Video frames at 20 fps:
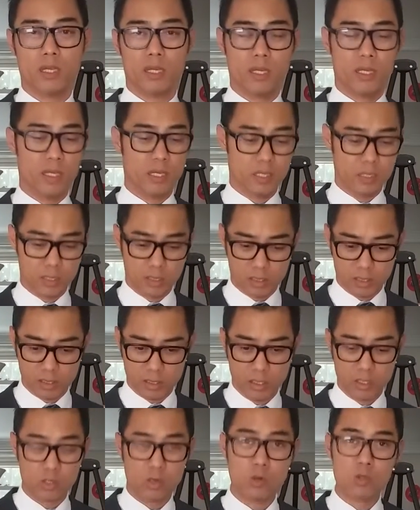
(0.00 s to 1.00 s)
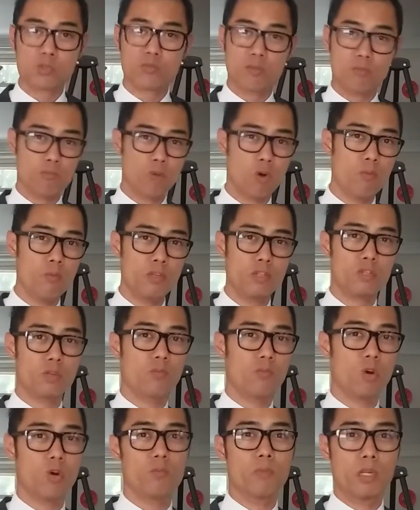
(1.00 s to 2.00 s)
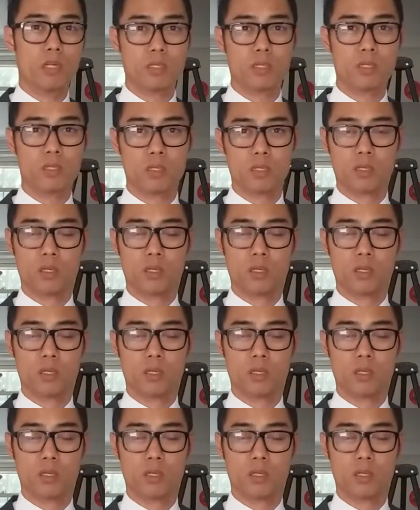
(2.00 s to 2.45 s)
And it goes from moment to moment.